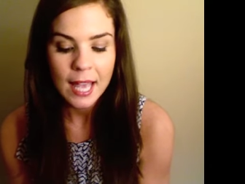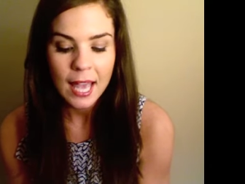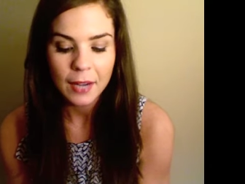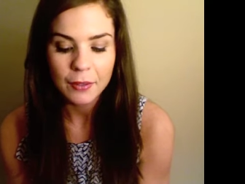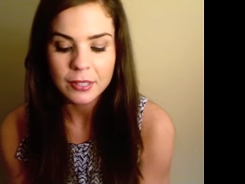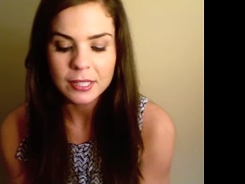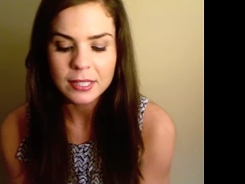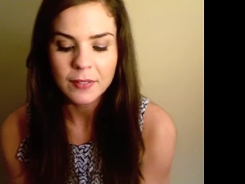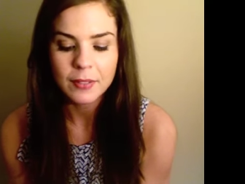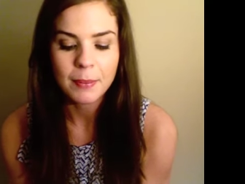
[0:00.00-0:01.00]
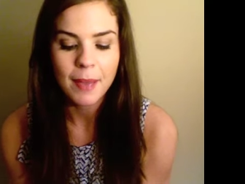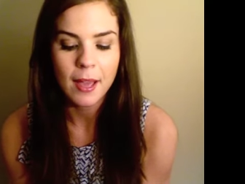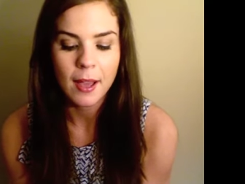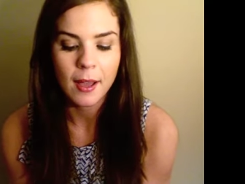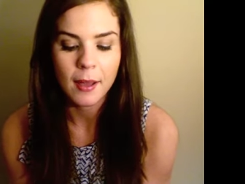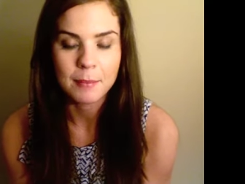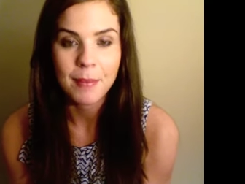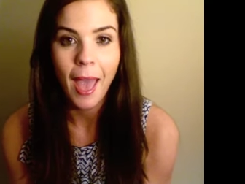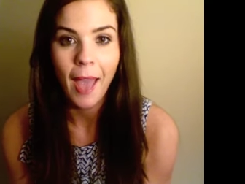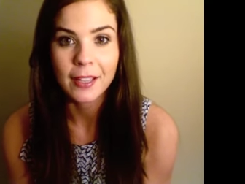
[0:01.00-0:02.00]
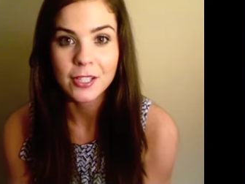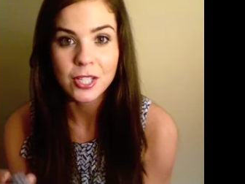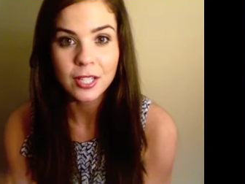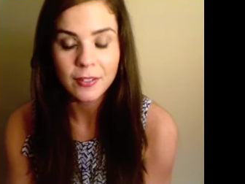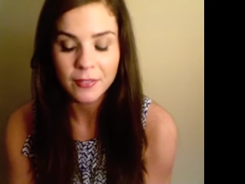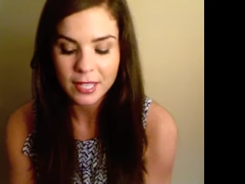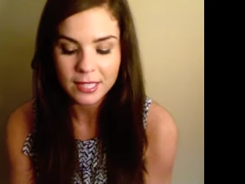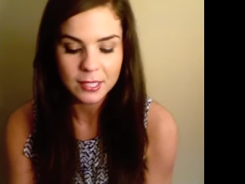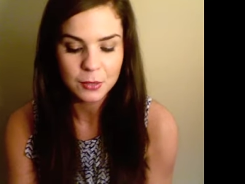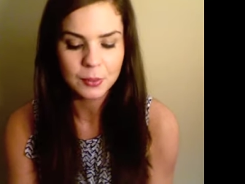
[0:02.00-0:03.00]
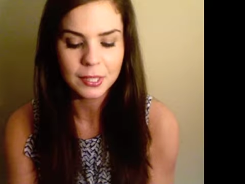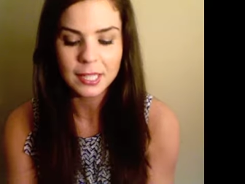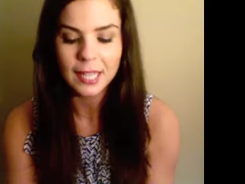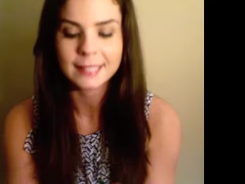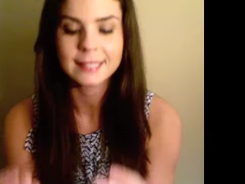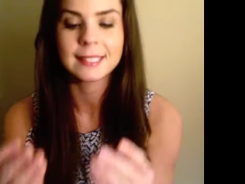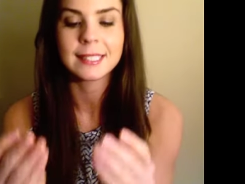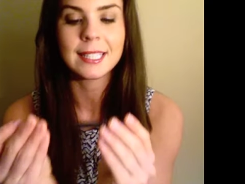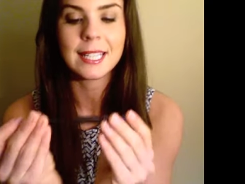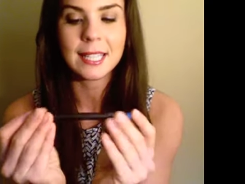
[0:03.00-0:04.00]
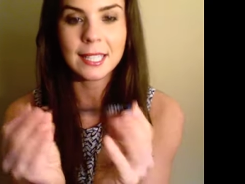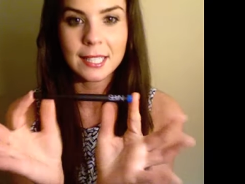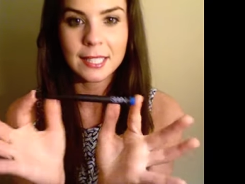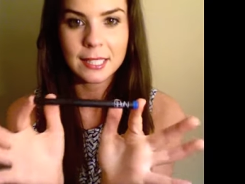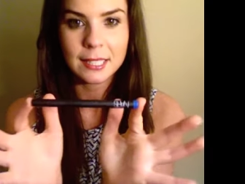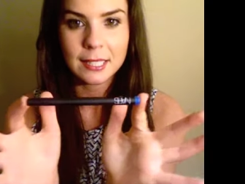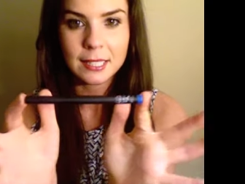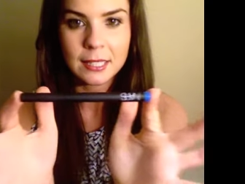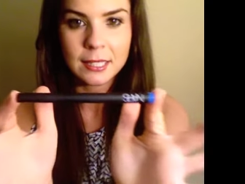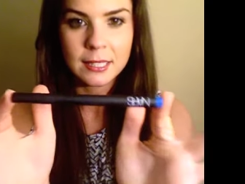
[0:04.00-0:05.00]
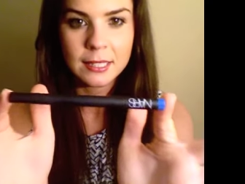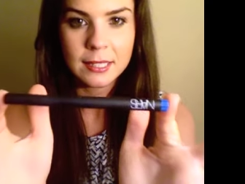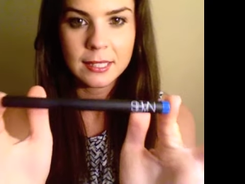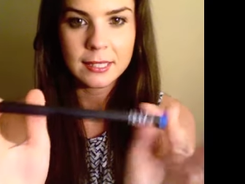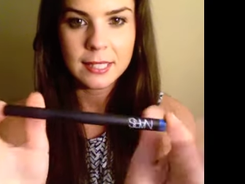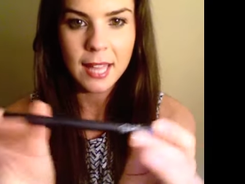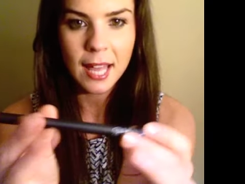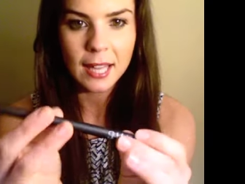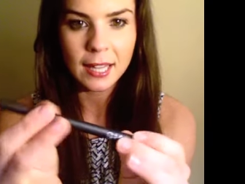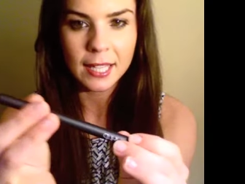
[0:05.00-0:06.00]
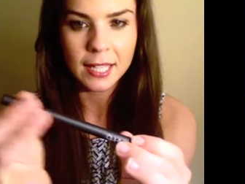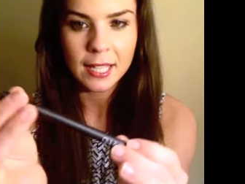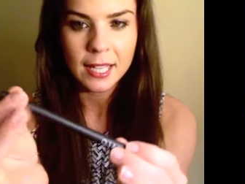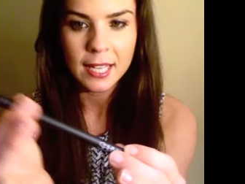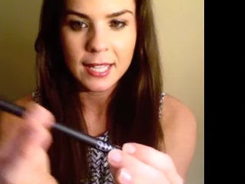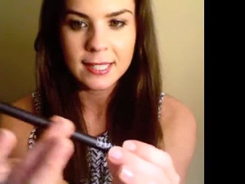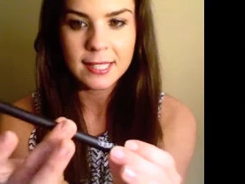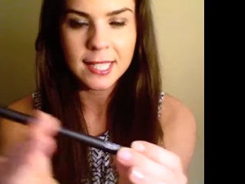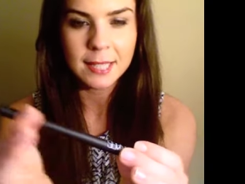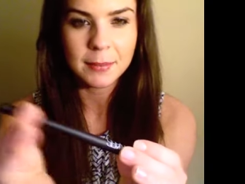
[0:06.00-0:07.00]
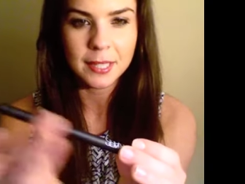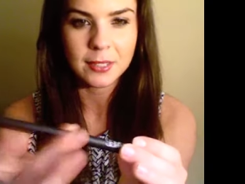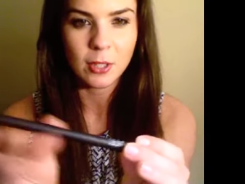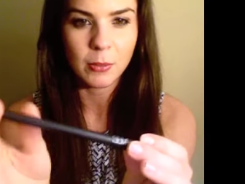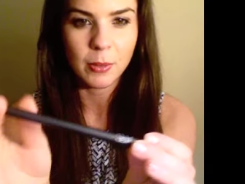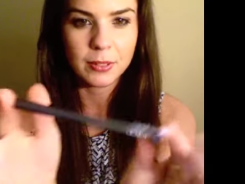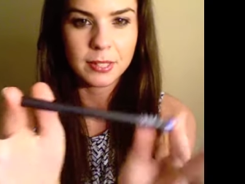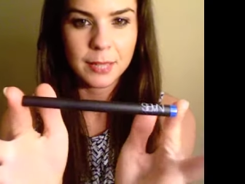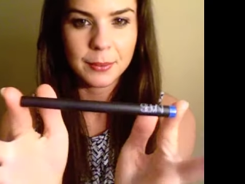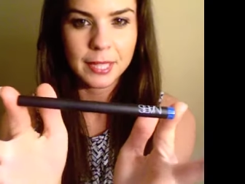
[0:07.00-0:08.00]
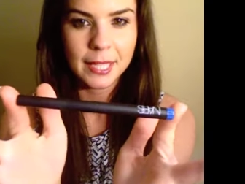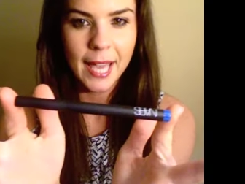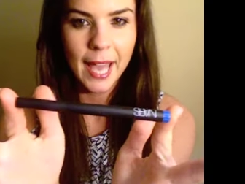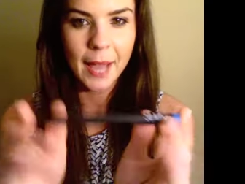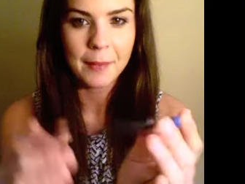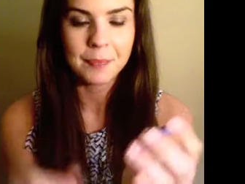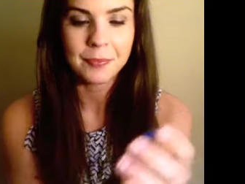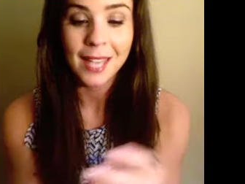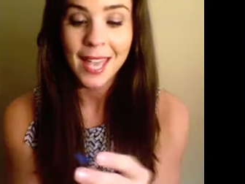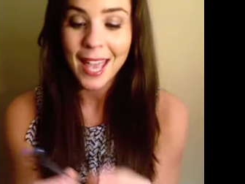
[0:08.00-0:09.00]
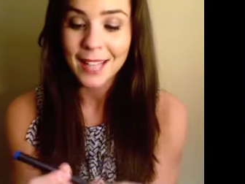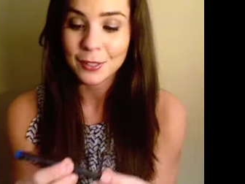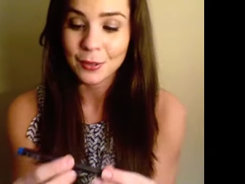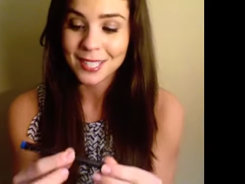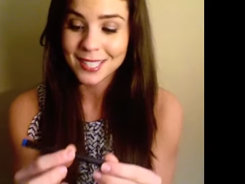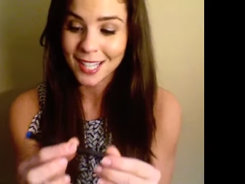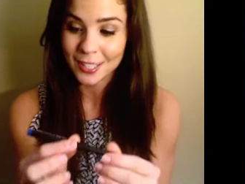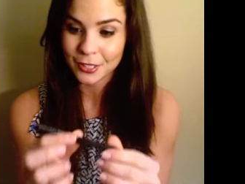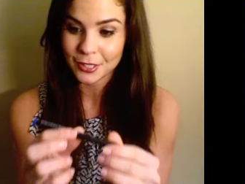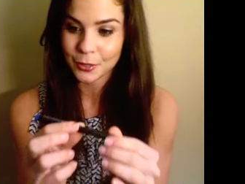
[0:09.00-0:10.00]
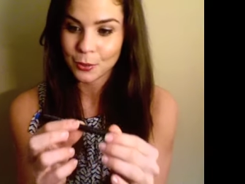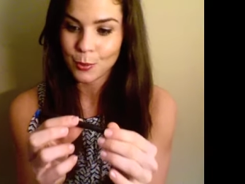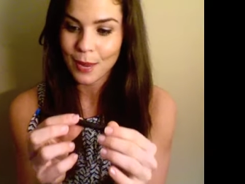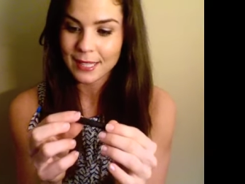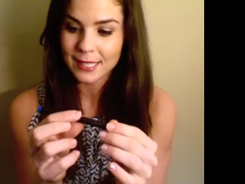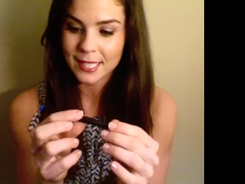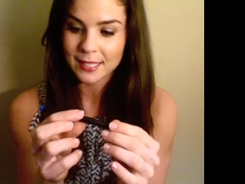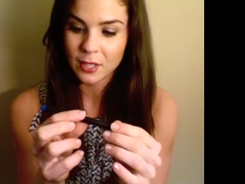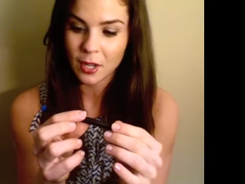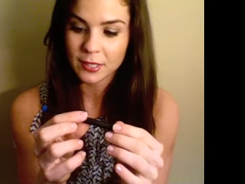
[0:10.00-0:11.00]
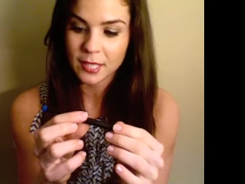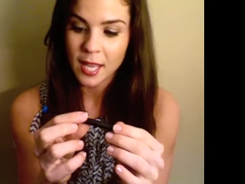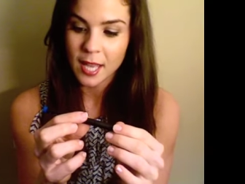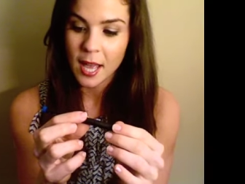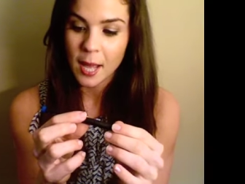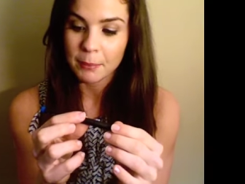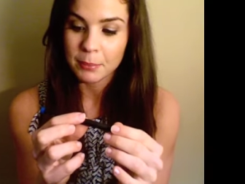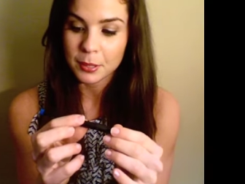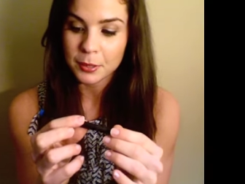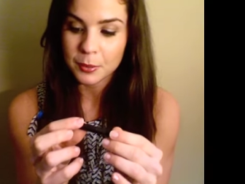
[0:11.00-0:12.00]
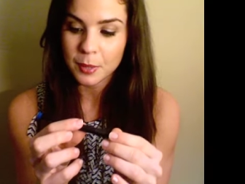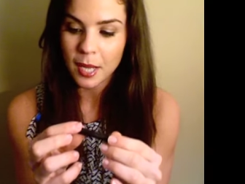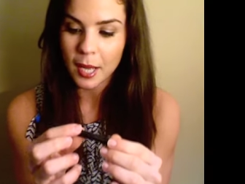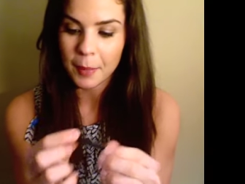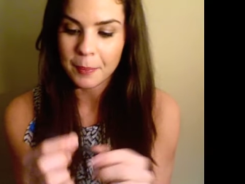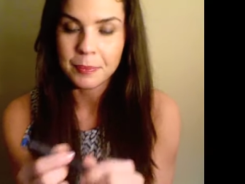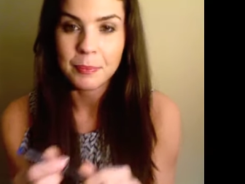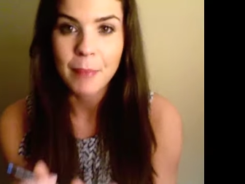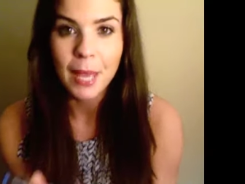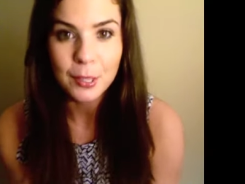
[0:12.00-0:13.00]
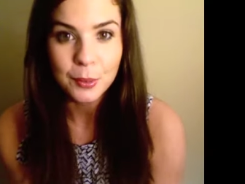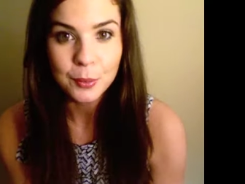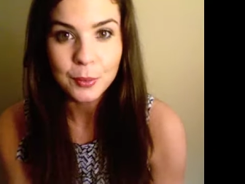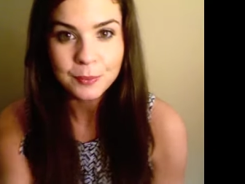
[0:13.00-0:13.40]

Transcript: And I really love the um, packaging of this. It's really like sleek. See that? Like it's seamless almost like with the cap. And so this color is crazy. It's called Blue um, Bayou.